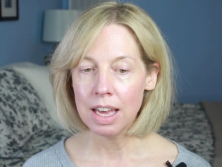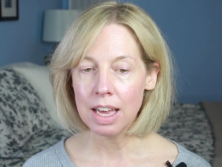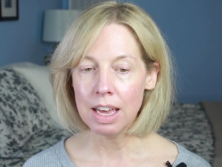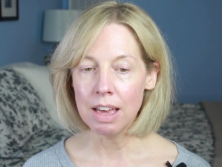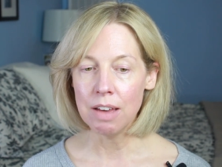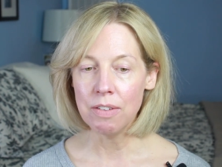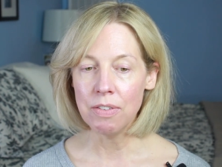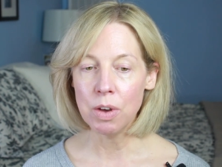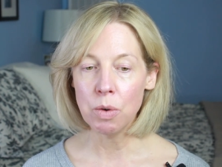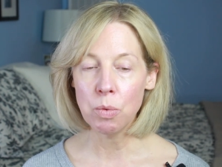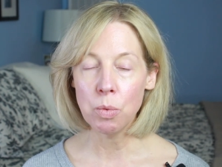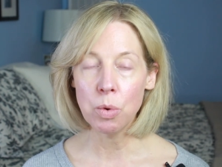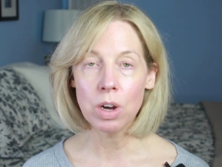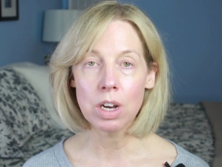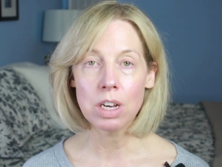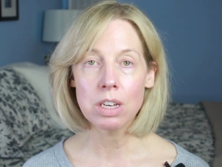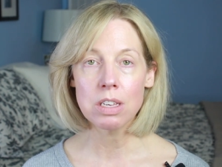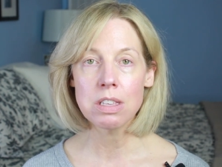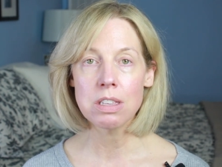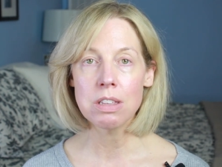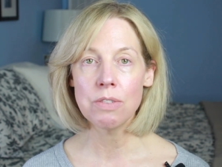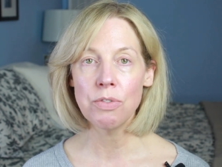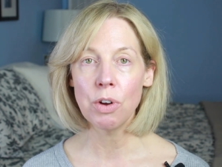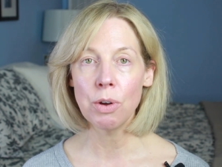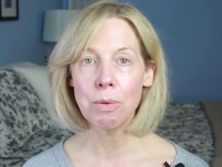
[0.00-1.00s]
if it
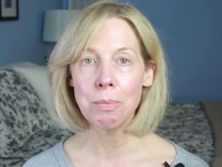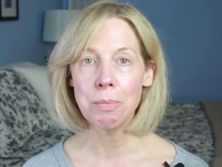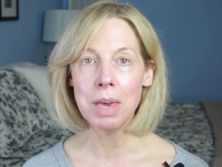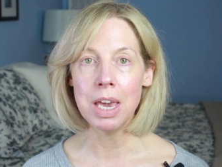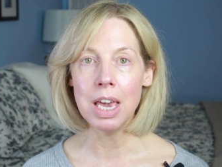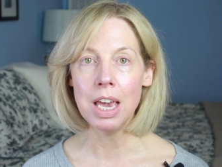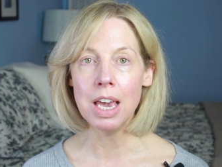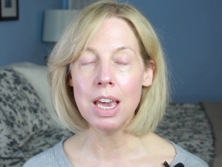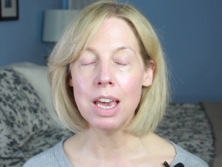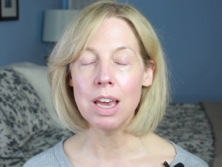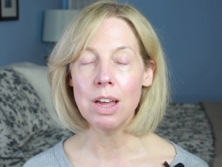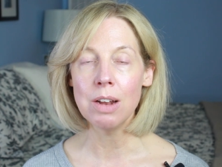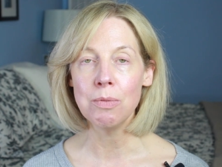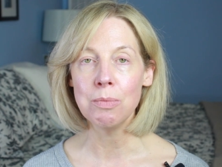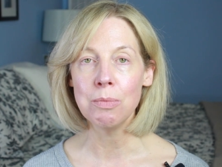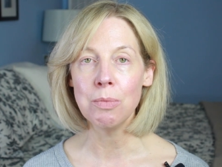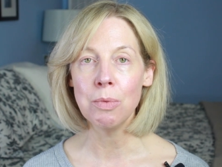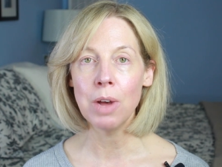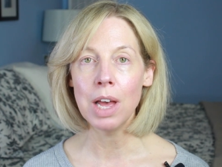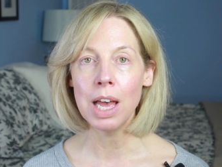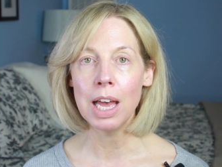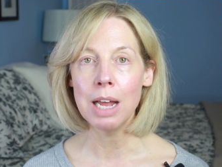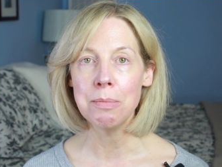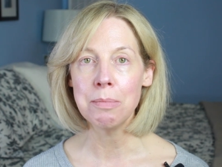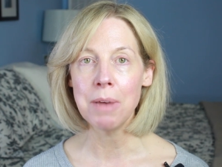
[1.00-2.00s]
works for me
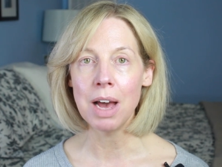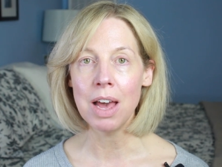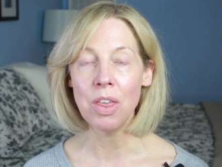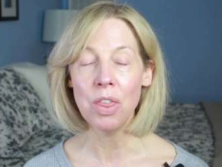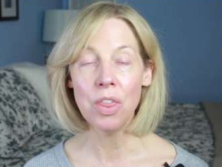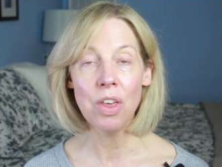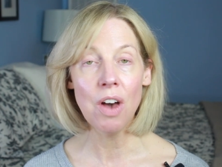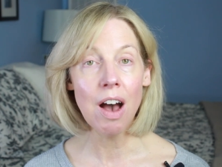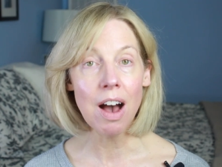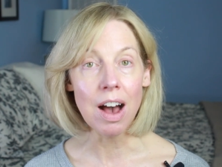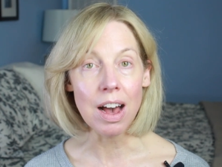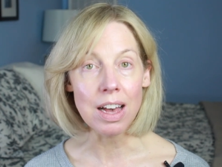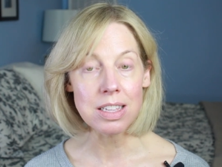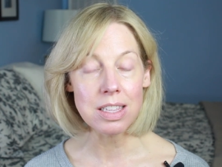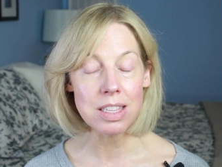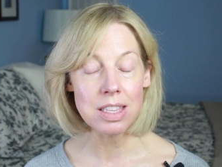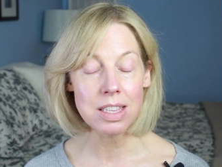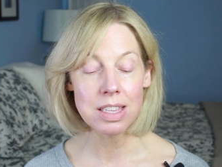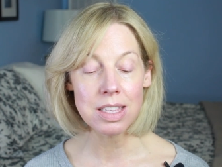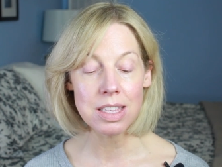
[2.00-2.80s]
and and my thoughts.